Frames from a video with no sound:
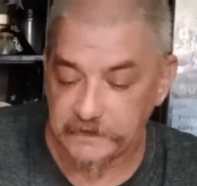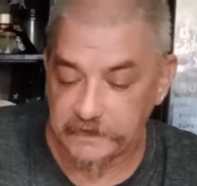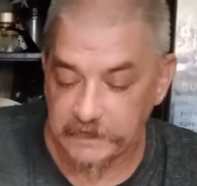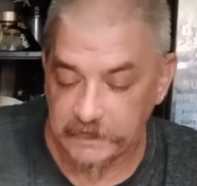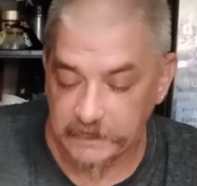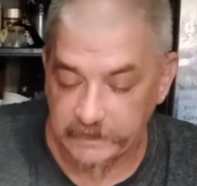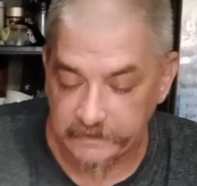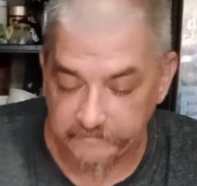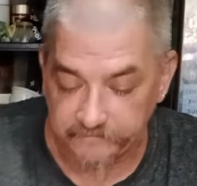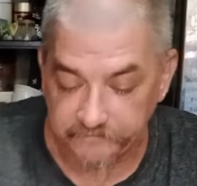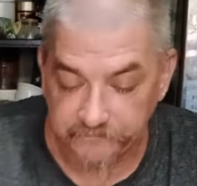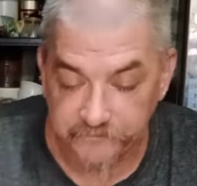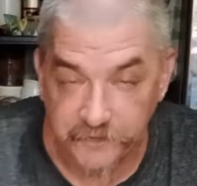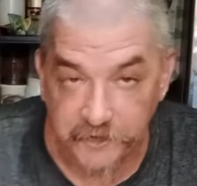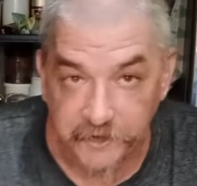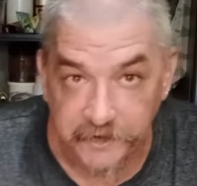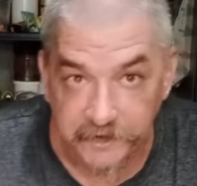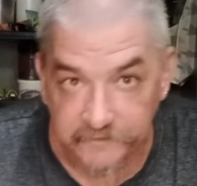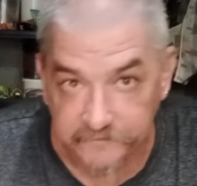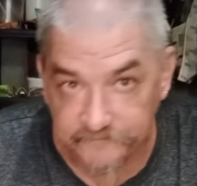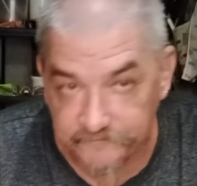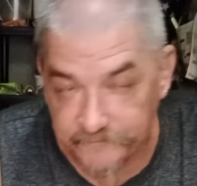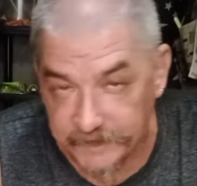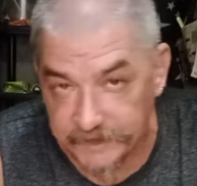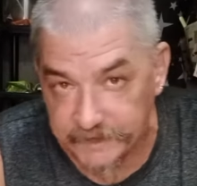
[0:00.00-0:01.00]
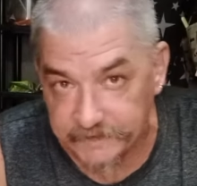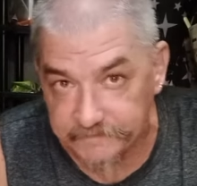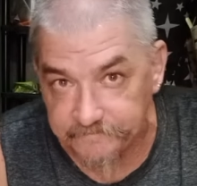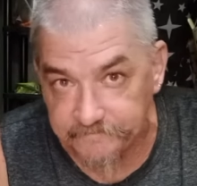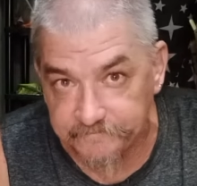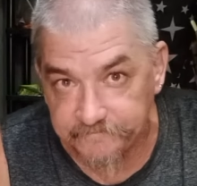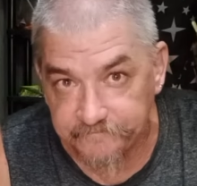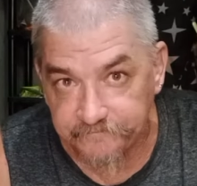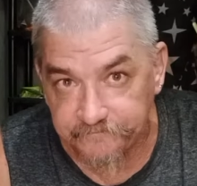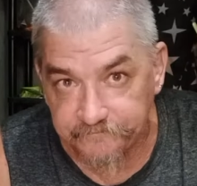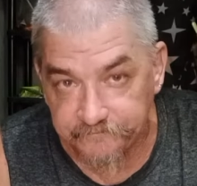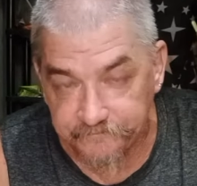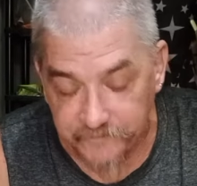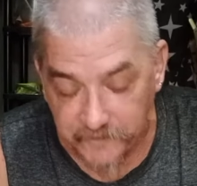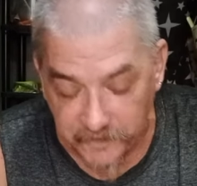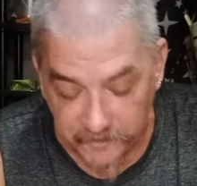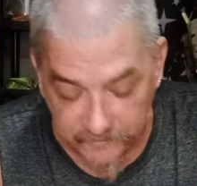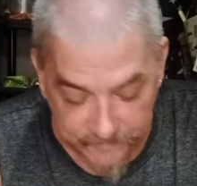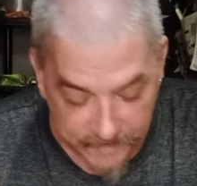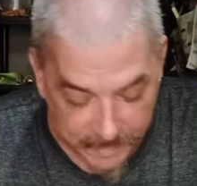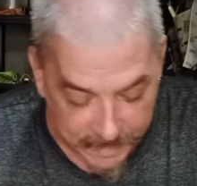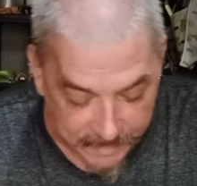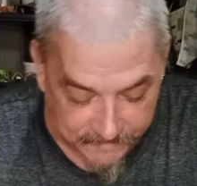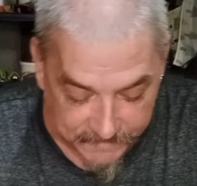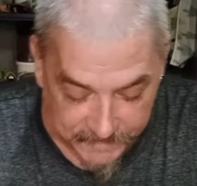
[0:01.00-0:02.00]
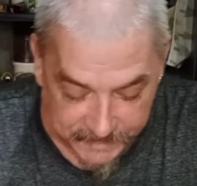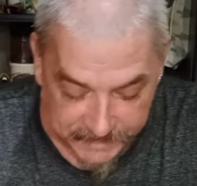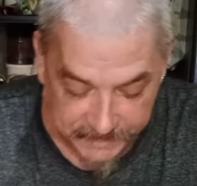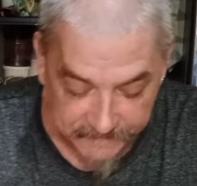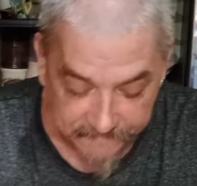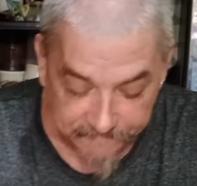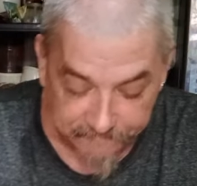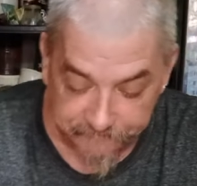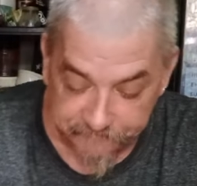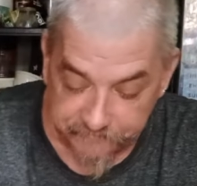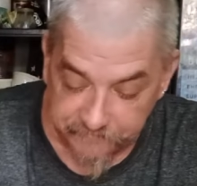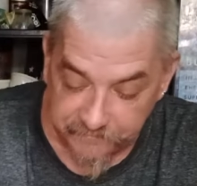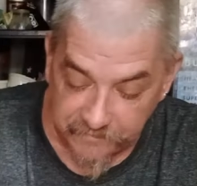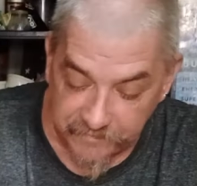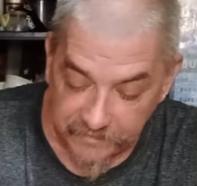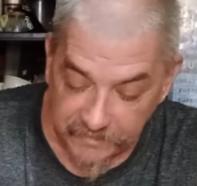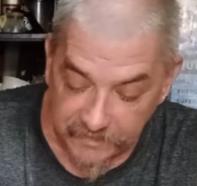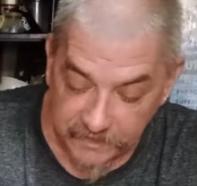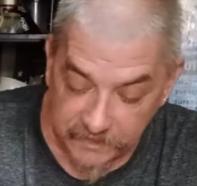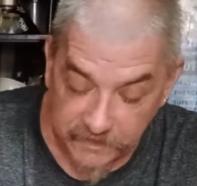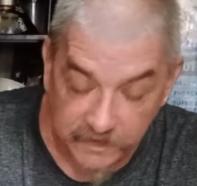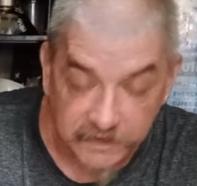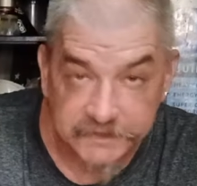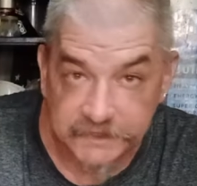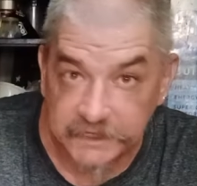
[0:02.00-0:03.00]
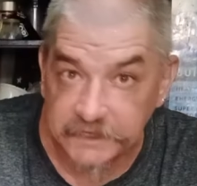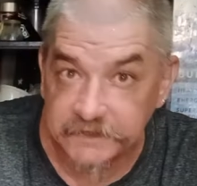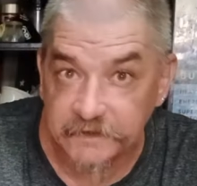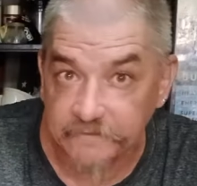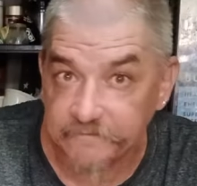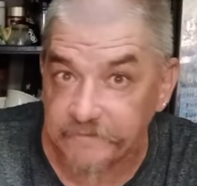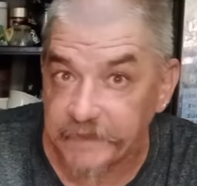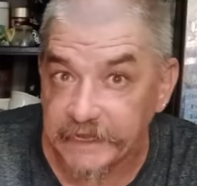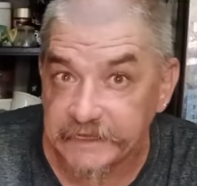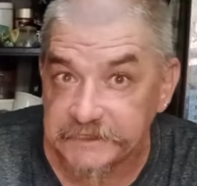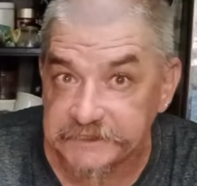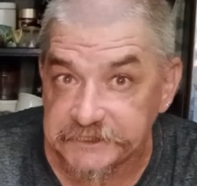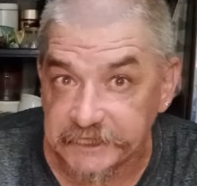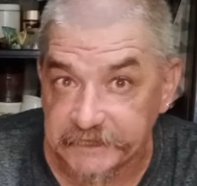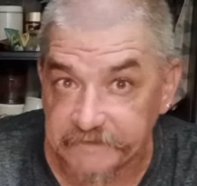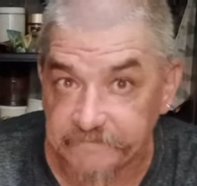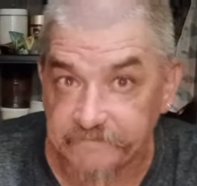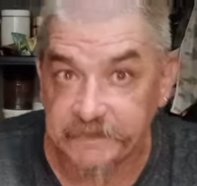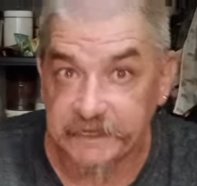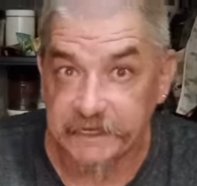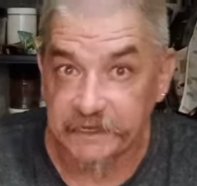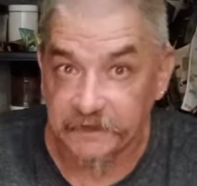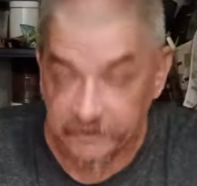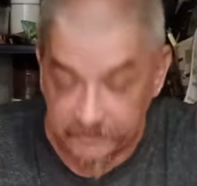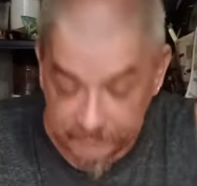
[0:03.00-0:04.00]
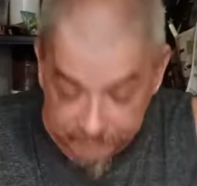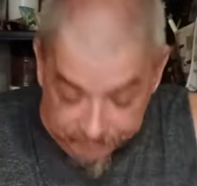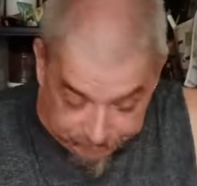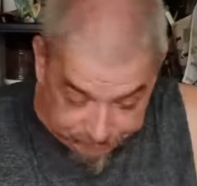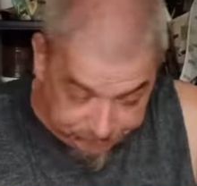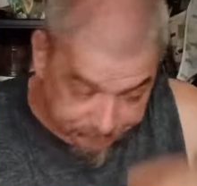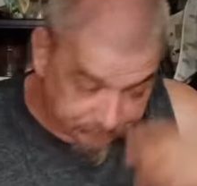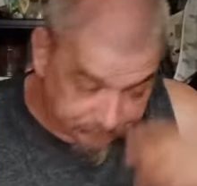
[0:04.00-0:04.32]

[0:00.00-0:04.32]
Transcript: So you can feed your family. This is a budget meal.